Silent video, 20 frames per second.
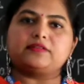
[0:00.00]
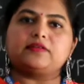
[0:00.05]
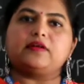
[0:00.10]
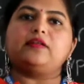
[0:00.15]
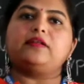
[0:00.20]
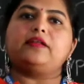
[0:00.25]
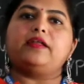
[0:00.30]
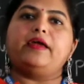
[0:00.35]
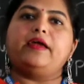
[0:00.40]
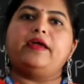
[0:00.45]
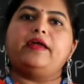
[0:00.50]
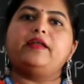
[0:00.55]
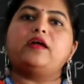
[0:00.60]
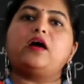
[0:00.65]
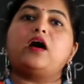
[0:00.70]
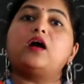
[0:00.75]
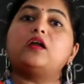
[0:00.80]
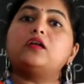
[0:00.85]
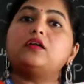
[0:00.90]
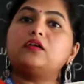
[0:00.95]
are laid
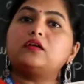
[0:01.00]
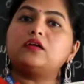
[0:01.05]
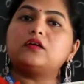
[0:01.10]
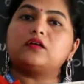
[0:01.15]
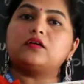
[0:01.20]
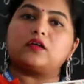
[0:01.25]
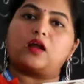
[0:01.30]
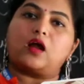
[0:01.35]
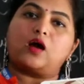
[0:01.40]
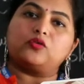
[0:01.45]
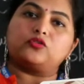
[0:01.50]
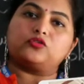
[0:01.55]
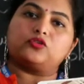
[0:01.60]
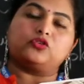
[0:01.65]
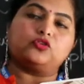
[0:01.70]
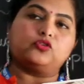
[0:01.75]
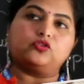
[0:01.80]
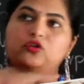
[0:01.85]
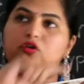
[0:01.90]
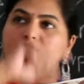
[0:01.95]
underground, so
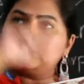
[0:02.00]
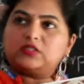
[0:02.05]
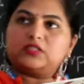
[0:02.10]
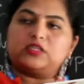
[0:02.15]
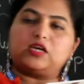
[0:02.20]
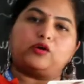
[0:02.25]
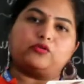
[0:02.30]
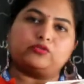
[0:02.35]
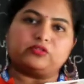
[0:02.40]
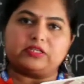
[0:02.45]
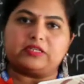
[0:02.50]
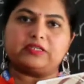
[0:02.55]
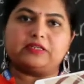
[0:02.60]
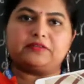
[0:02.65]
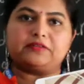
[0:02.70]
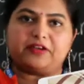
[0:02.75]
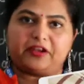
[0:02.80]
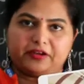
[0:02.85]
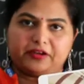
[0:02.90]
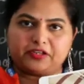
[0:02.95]
you will not see outside the
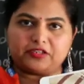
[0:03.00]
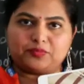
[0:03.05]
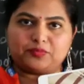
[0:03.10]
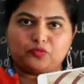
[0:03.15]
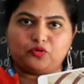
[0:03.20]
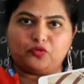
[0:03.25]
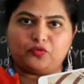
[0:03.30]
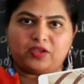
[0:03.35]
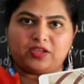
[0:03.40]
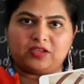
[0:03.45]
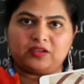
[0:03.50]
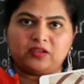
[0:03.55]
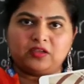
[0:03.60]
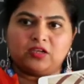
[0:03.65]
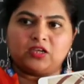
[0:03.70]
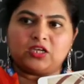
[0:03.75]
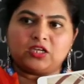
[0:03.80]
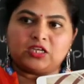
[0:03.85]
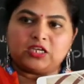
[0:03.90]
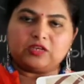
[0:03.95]
train is moving.
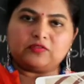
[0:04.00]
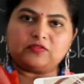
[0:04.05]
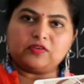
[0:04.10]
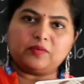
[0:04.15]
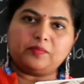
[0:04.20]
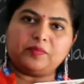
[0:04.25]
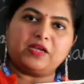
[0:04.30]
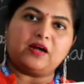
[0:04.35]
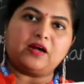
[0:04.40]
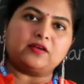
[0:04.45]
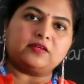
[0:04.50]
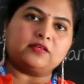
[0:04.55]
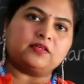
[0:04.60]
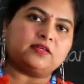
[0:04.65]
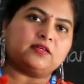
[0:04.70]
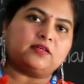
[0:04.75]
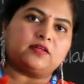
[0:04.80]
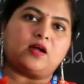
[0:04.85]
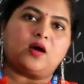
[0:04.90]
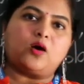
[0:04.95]
It will be
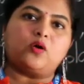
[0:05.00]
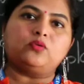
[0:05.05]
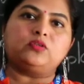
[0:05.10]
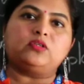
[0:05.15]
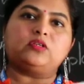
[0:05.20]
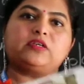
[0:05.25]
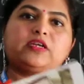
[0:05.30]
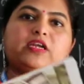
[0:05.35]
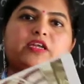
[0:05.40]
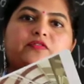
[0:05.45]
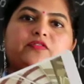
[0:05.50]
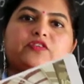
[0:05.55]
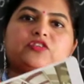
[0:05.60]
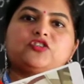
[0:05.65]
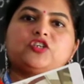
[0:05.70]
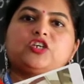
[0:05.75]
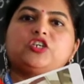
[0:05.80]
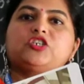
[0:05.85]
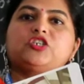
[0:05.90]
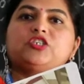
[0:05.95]
underground. The railway
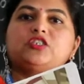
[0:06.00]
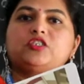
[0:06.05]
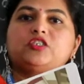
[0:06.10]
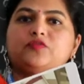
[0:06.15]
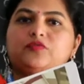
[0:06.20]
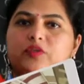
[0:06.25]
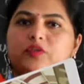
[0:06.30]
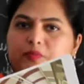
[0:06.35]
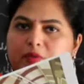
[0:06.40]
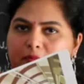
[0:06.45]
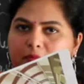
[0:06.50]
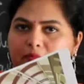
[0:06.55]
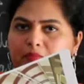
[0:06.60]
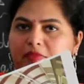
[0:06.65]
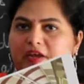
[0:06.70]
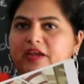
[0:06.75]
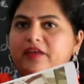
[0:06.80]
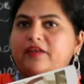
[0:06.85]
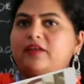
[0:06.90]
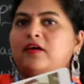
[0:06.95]
stations will be
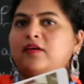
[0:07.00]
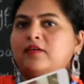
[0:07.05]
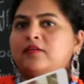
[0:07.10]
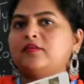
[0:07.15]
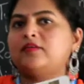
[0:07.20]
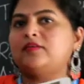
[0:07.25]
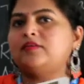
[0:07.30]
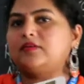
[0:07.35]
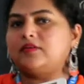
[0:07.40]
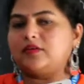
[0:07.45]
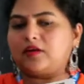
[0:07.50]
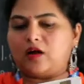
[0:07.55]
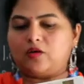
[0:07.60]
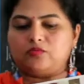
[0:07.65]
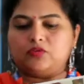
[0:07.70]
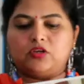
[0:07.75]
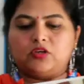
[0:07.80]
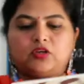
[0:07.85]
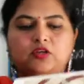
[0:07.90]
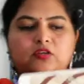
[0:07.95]
made under the
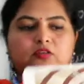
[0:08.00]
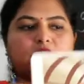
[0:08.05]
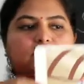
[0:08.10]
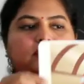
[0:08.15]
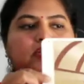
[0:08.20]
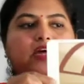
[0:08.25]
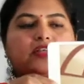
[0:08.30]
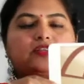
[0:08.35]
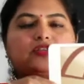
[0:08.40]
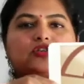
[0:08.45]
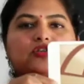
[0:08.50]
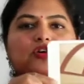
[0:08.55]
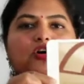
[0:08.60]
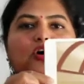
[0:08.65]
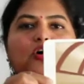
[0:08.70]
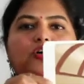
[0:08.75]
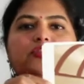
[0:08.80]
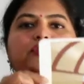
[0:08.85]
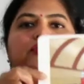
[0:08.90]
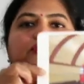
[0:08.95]
ground. So that's
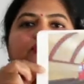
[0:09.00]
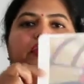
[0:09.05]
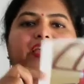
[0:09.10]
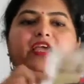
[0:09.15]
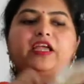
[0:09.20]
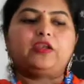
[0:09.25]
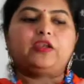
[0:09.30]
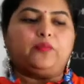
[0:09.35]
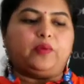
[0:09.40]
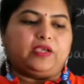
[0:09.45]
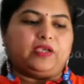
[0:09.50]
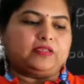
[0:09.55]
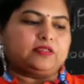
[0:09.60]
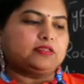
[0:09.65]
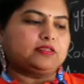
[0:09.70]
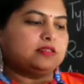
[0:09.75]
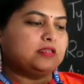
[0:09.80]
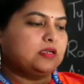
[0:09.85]
called the railways.